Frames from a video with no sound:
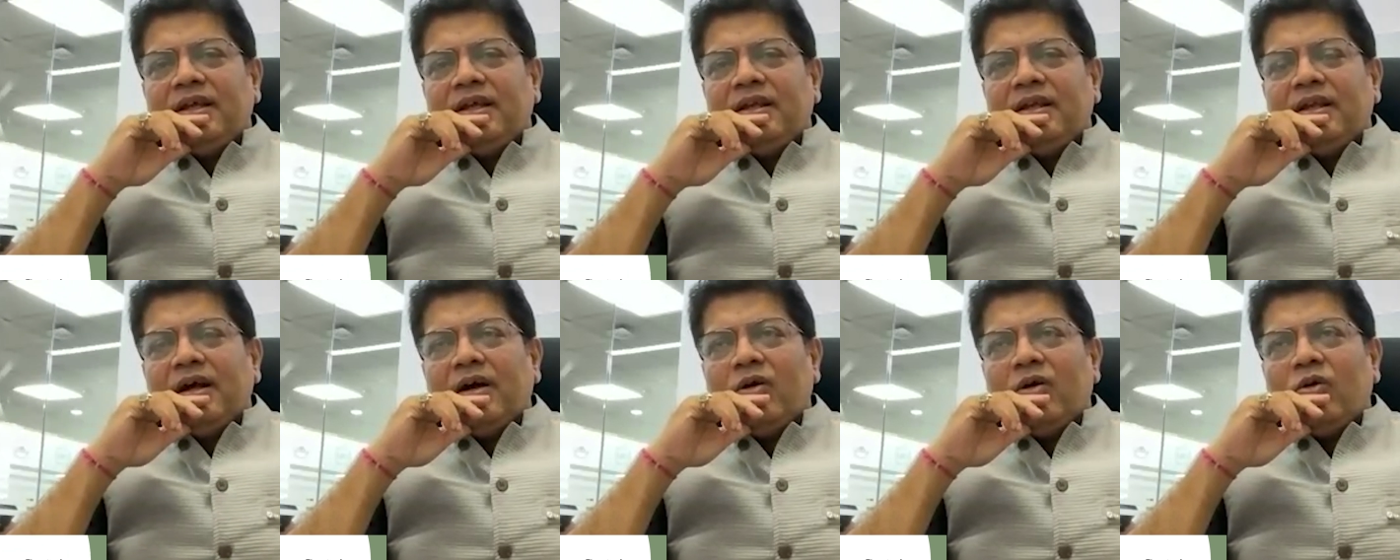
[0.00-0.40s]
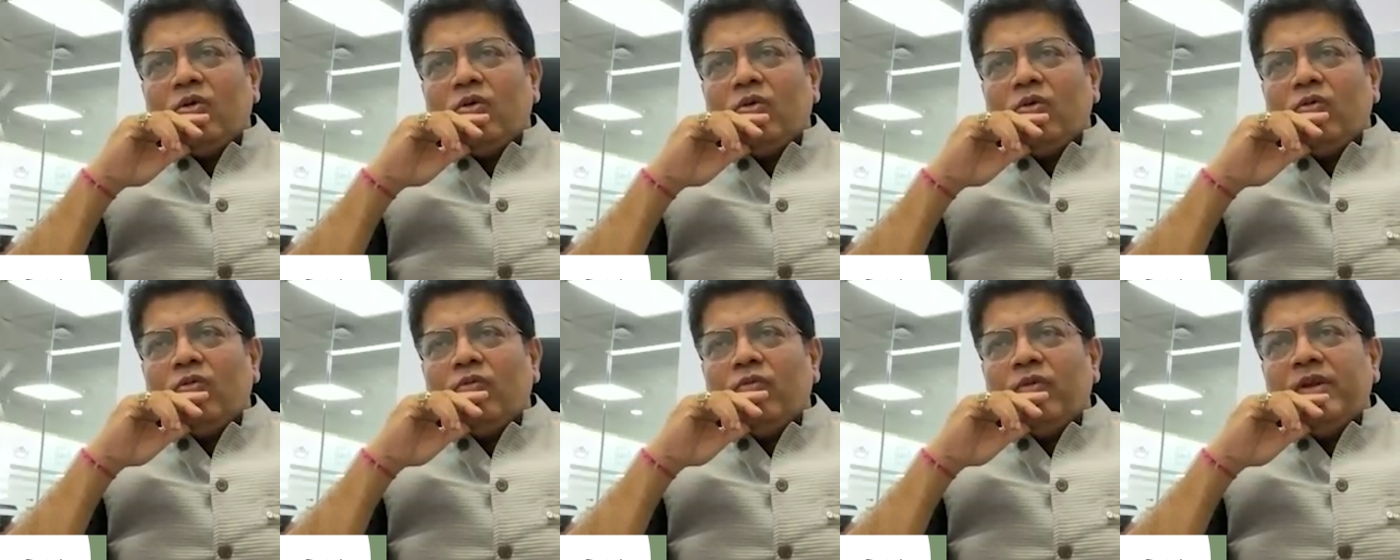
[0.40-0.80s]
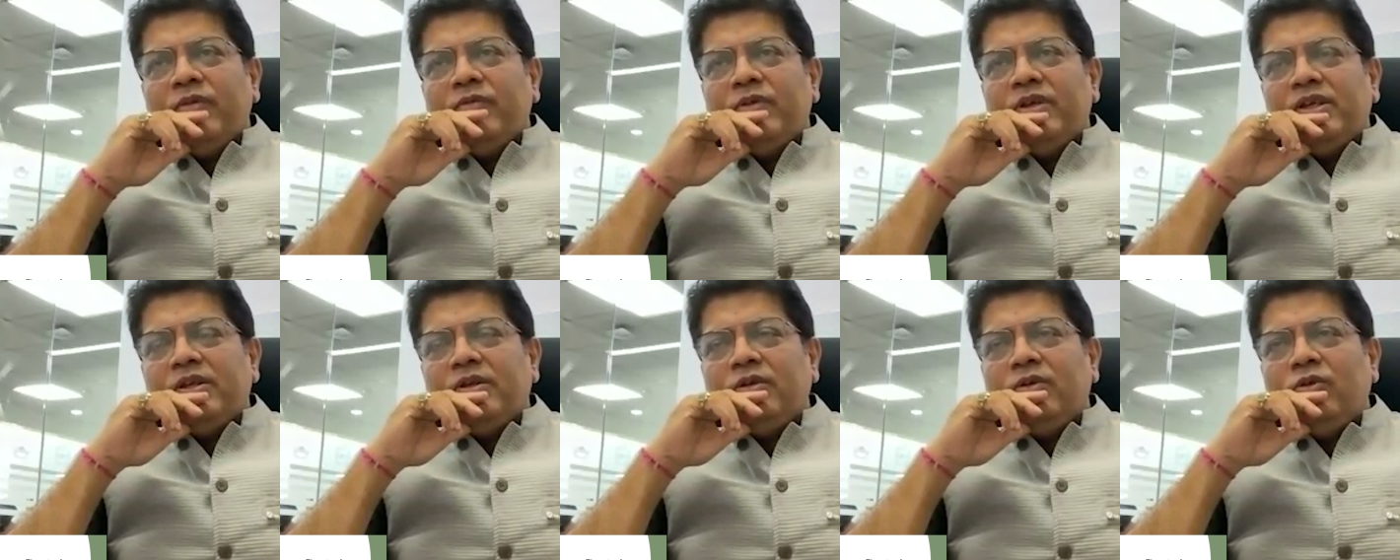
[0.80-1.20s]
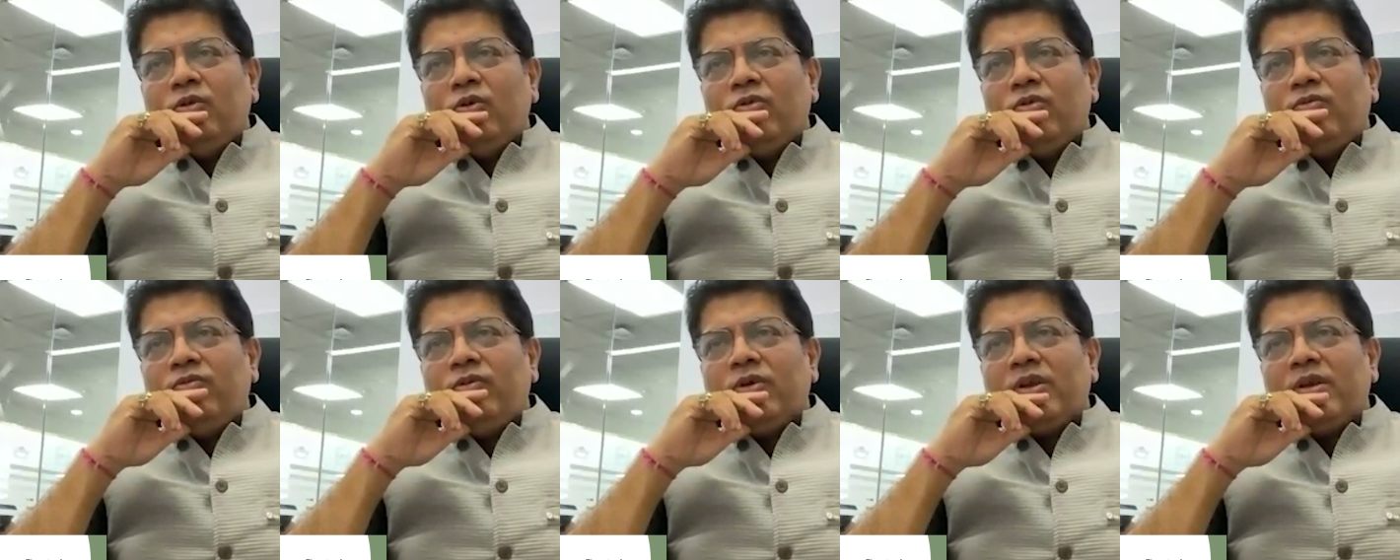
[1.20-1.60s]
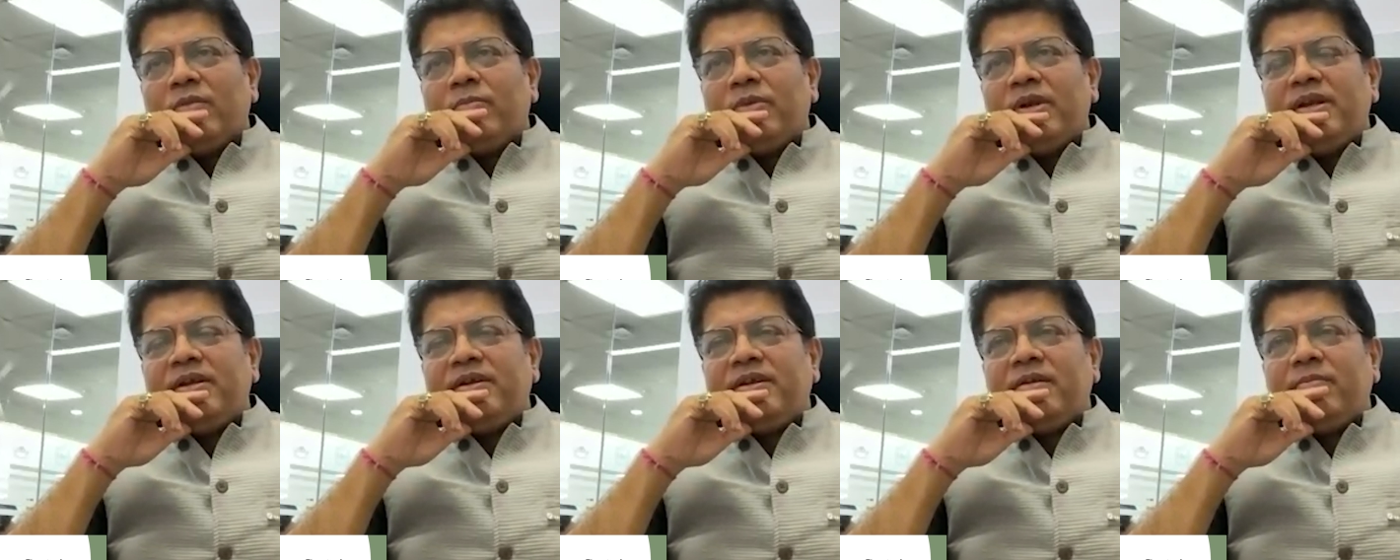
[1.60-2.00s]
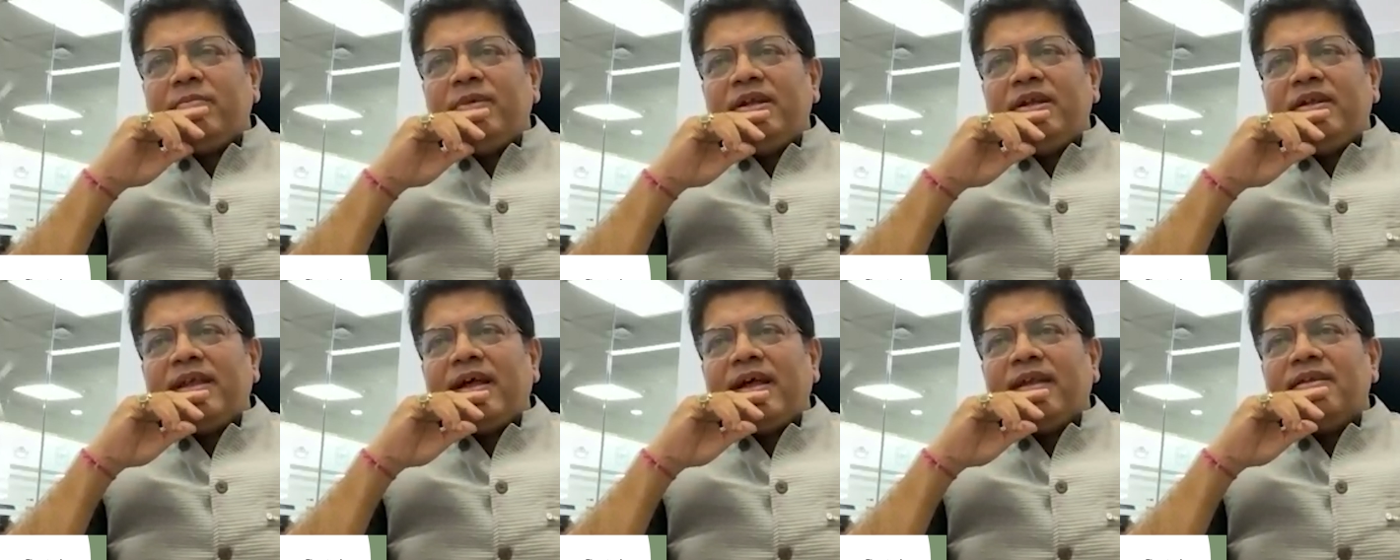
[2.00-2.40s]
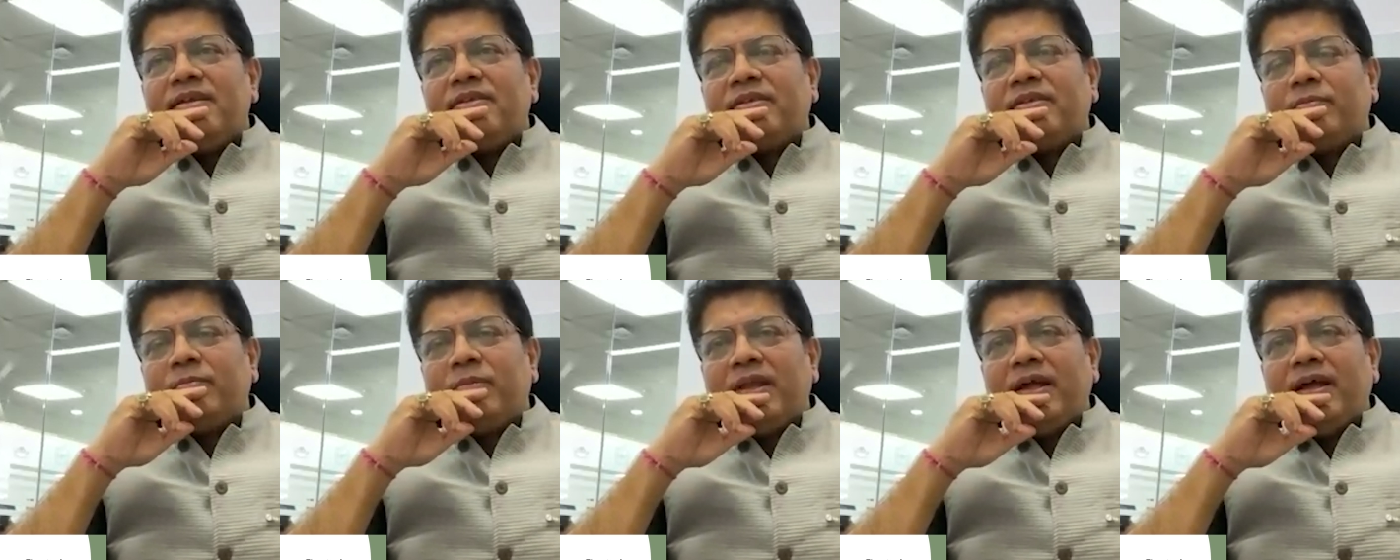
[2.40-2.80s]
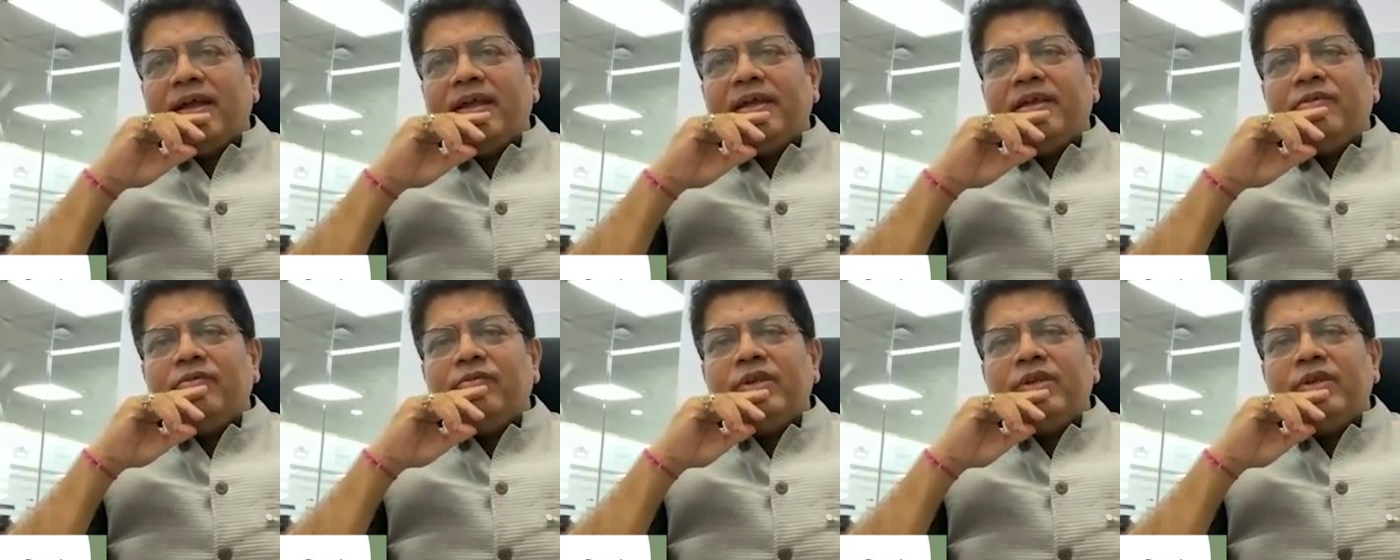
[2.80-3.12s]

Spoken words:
Now, when we look for a predictable talent supply,